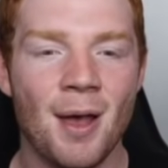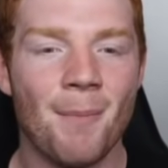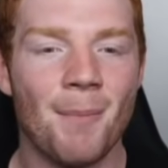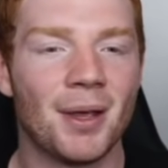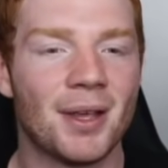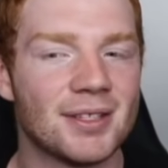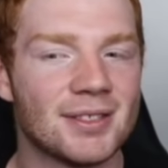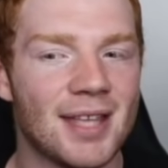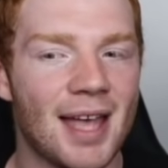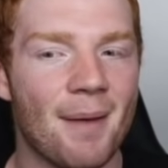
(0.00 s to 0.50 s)

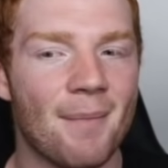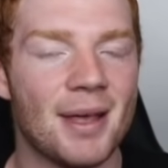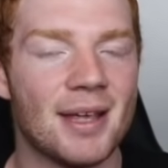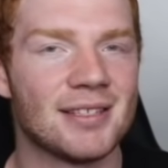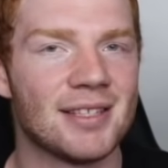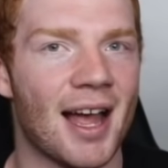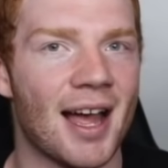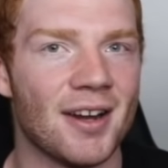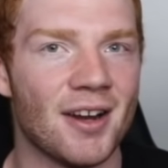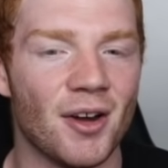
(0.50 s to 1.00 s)
because that
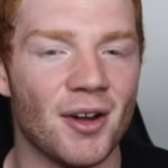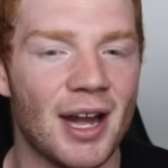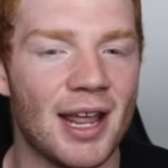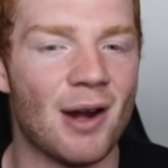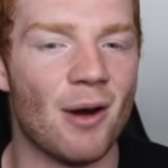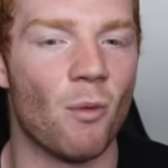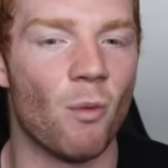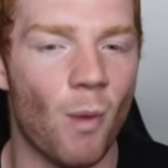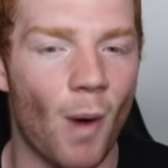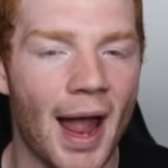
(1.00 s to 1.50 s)
means I don't need
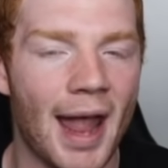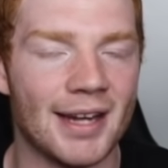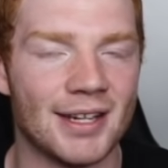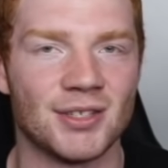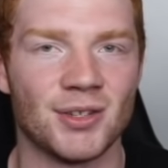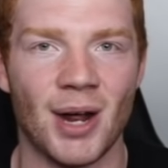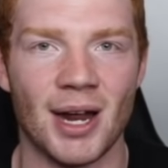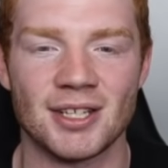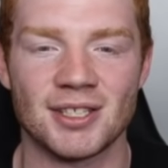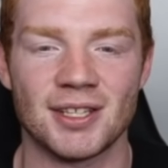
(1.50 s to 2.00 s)
to wait
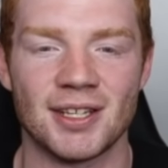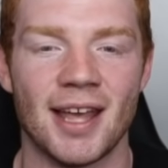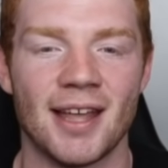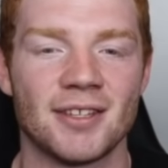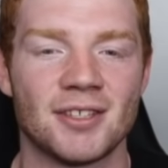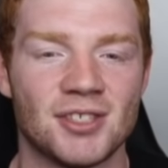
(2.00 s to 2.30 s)
to actually get